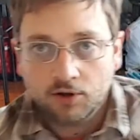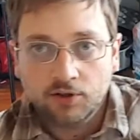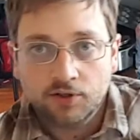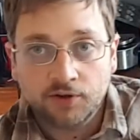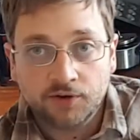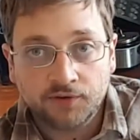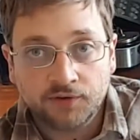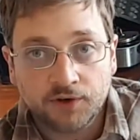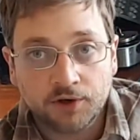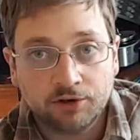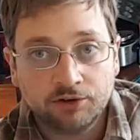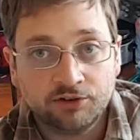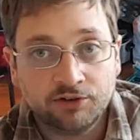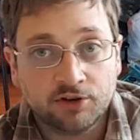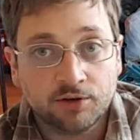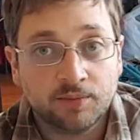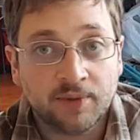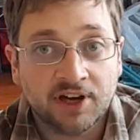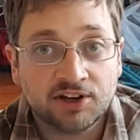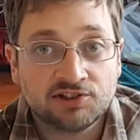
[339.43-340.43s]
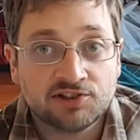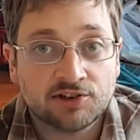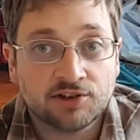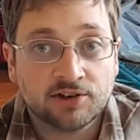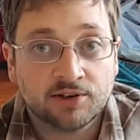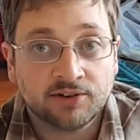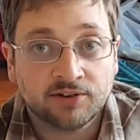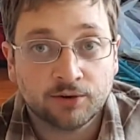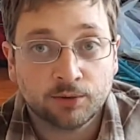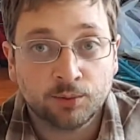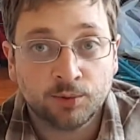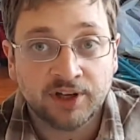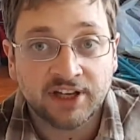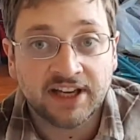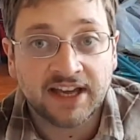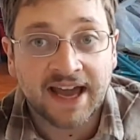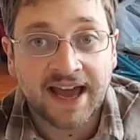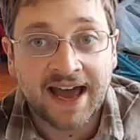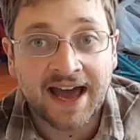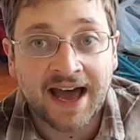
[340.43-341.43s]
The first 2 measures,
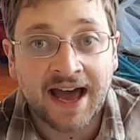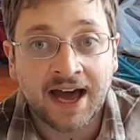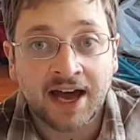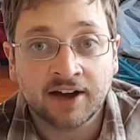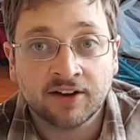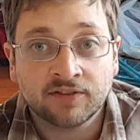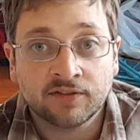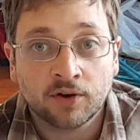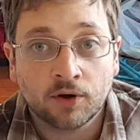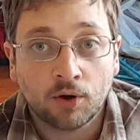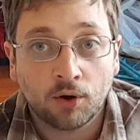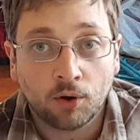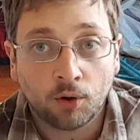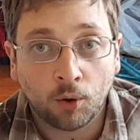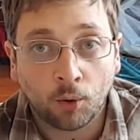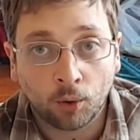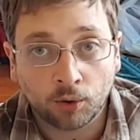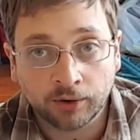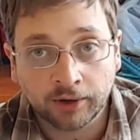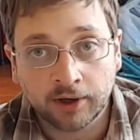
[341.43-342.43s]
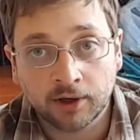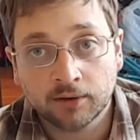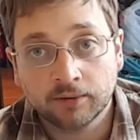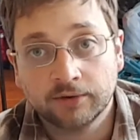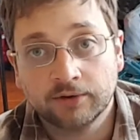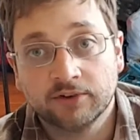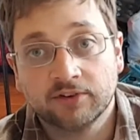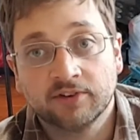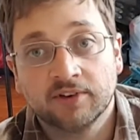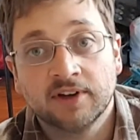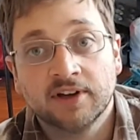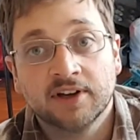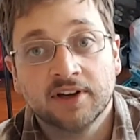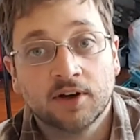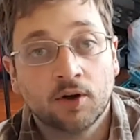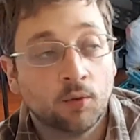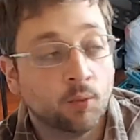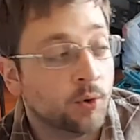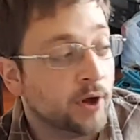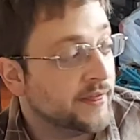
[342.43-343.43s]
we have whole notes.
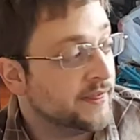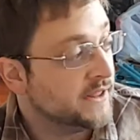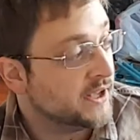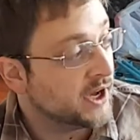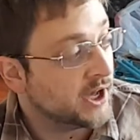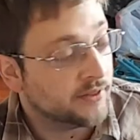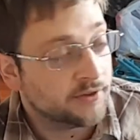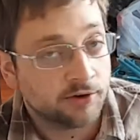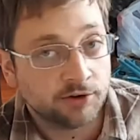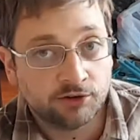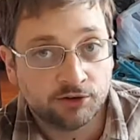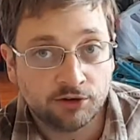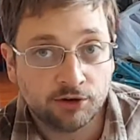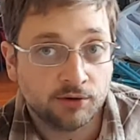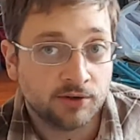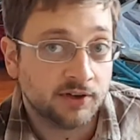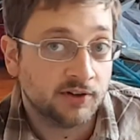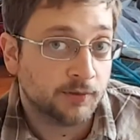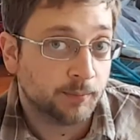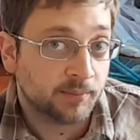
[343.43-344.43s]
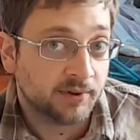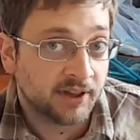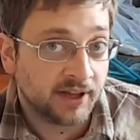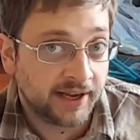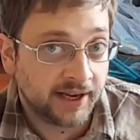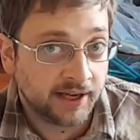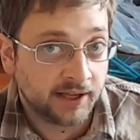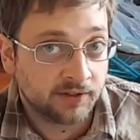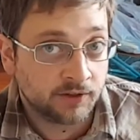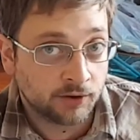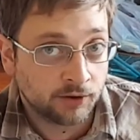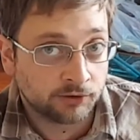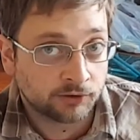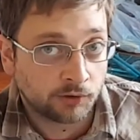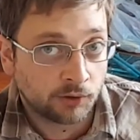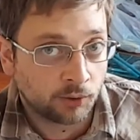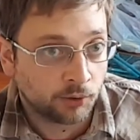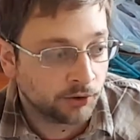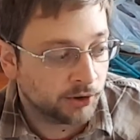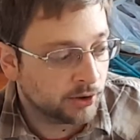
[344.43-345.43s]
When the other student is playing those
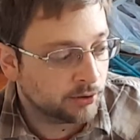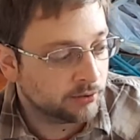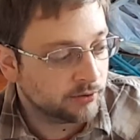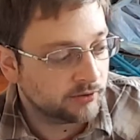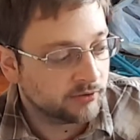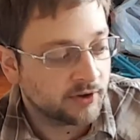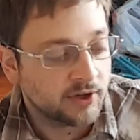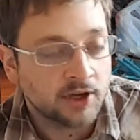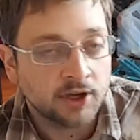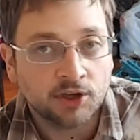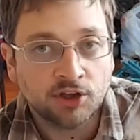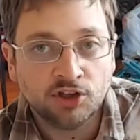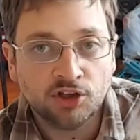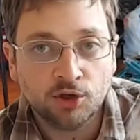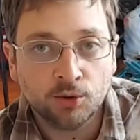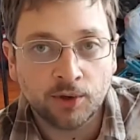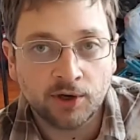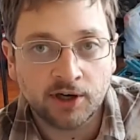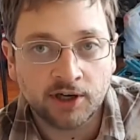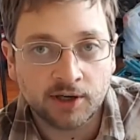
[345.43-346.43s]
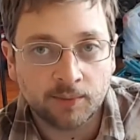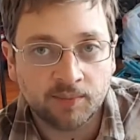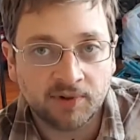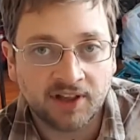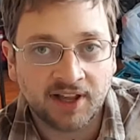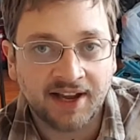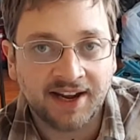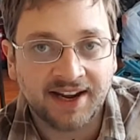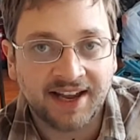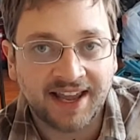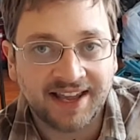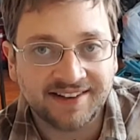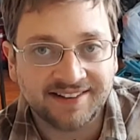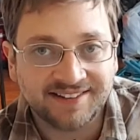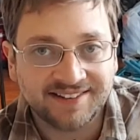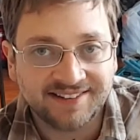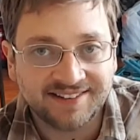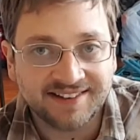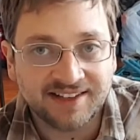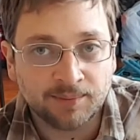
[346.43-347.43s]
whole notes, you are going to play a
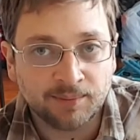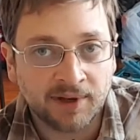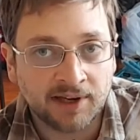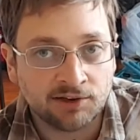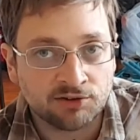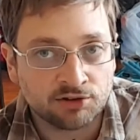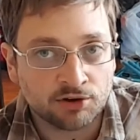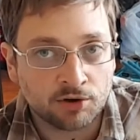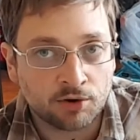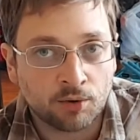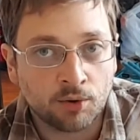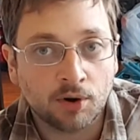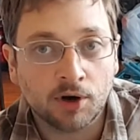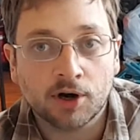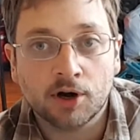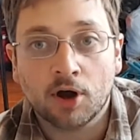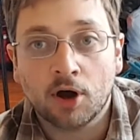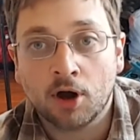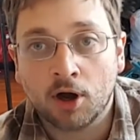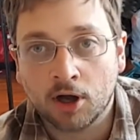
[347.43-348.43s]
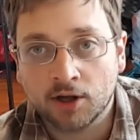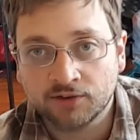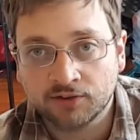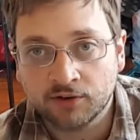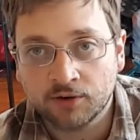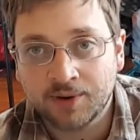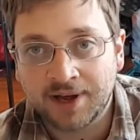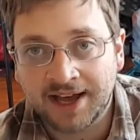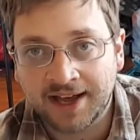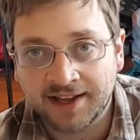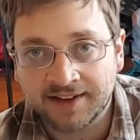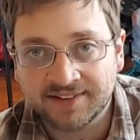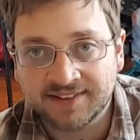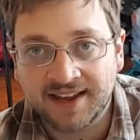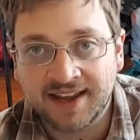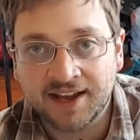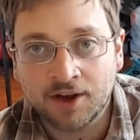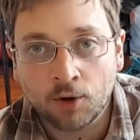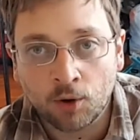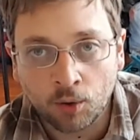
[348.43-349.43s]
C major chord also as
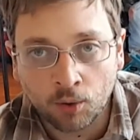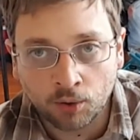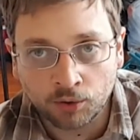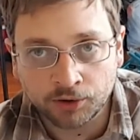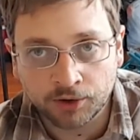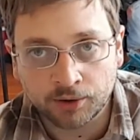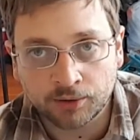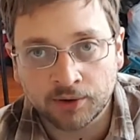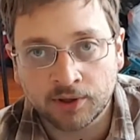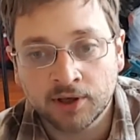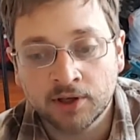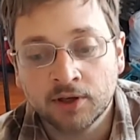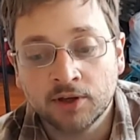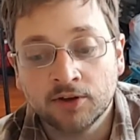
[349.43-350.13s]
a whole note.